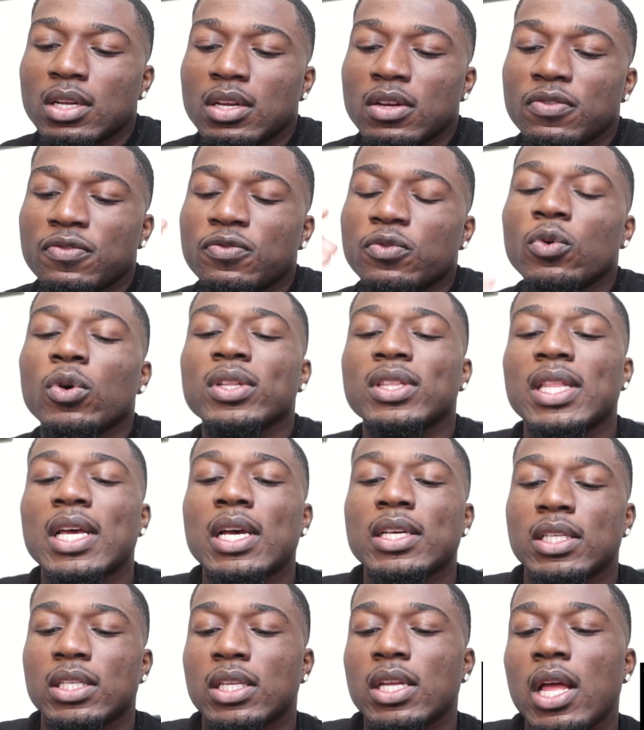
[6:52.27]
Four
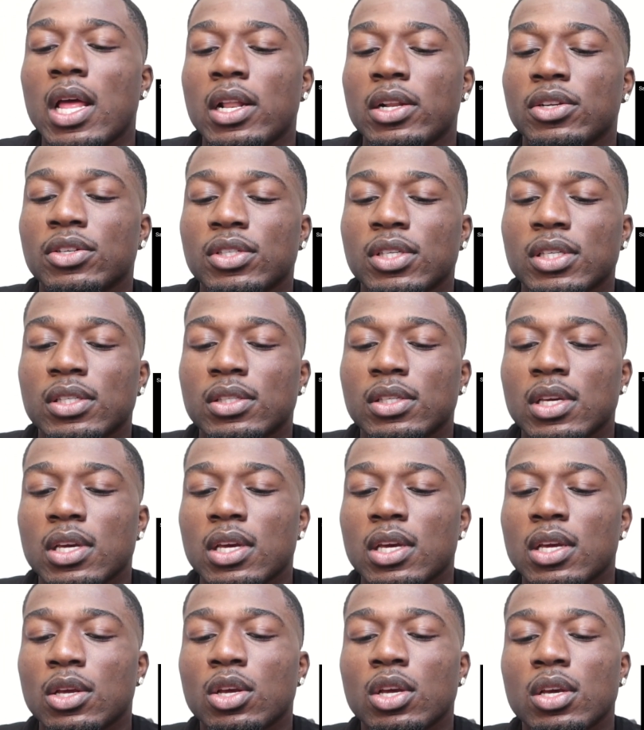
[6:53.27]
thousand dollars. Let's
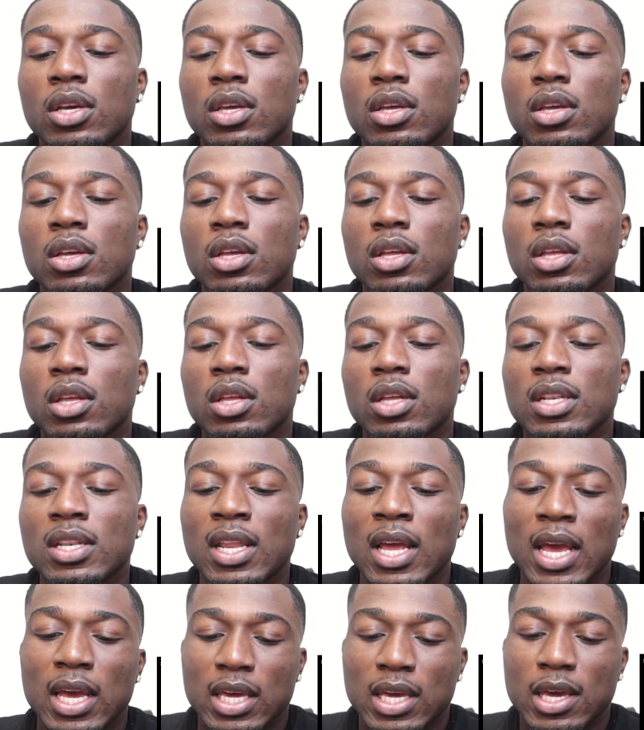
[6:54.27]
say
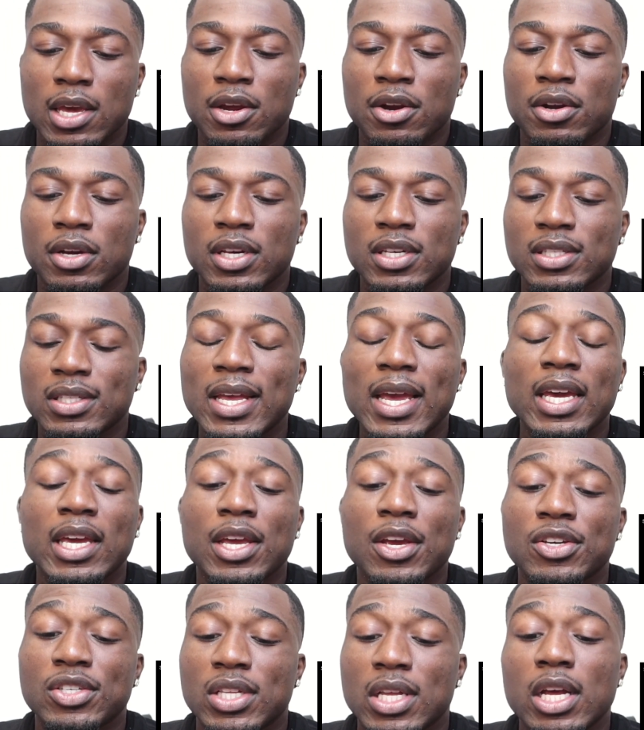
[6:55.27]
daycare, because
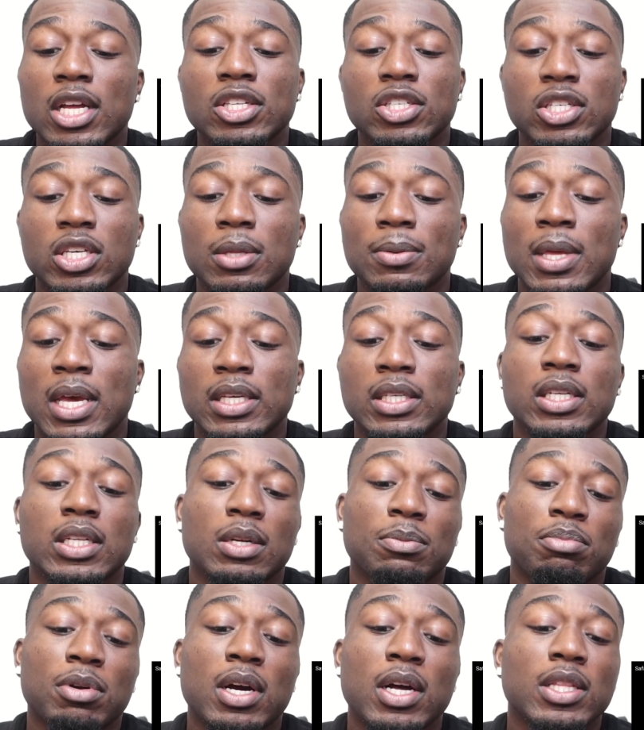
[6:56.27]
daycare is not cheap. That's
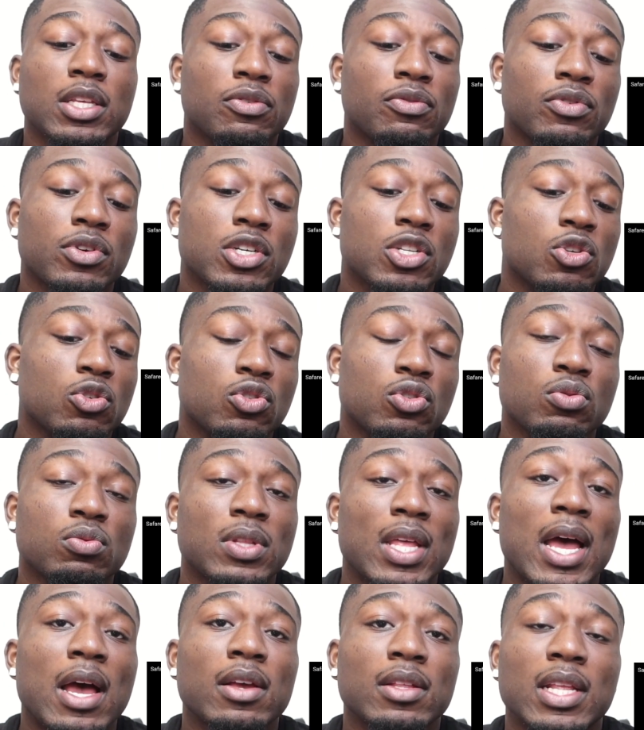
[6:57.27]
gonna probably run you two
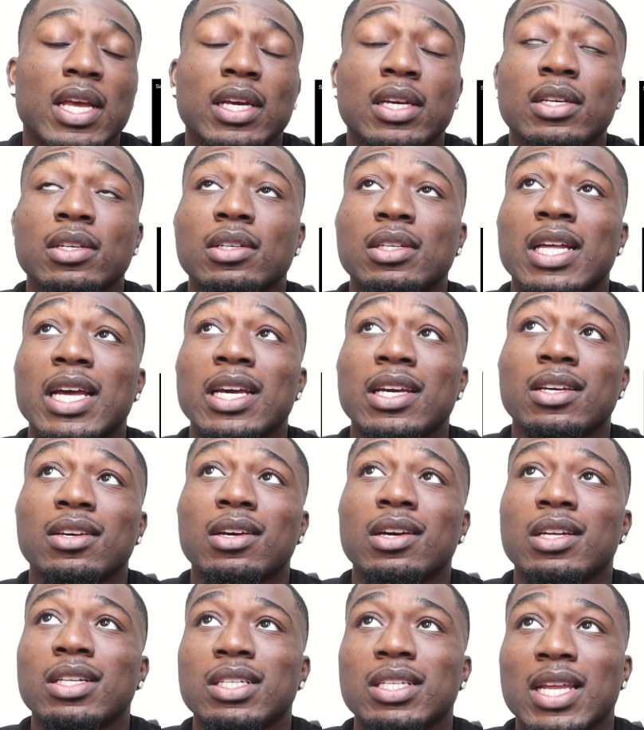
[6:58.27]
thousand. Like a like
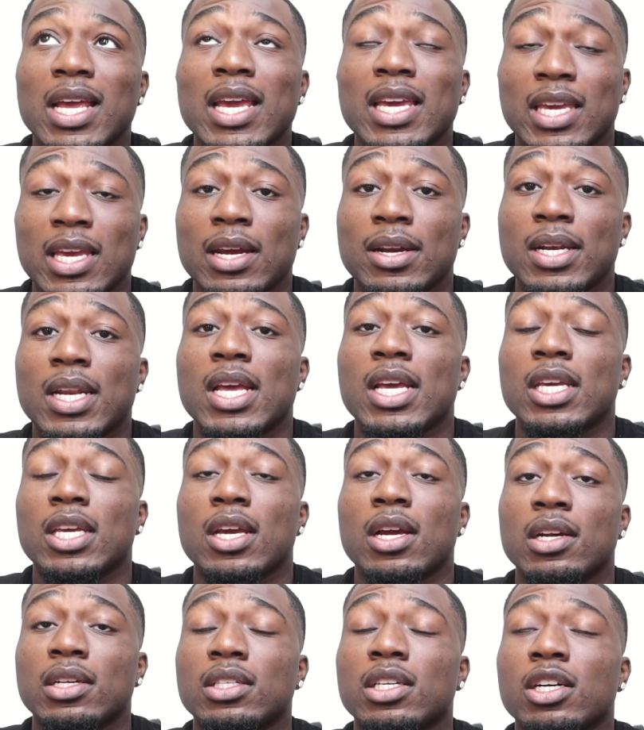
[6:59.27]
a daycare
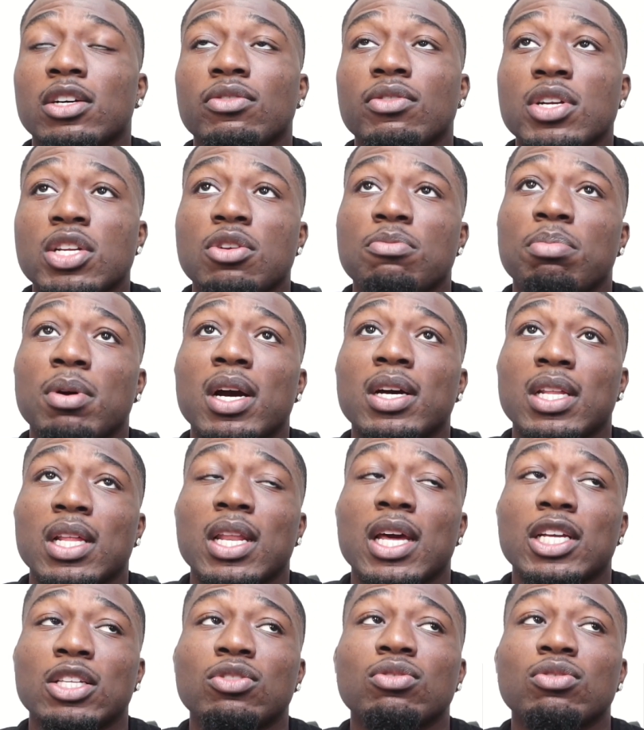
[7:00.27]
daycare is gonna run you probably like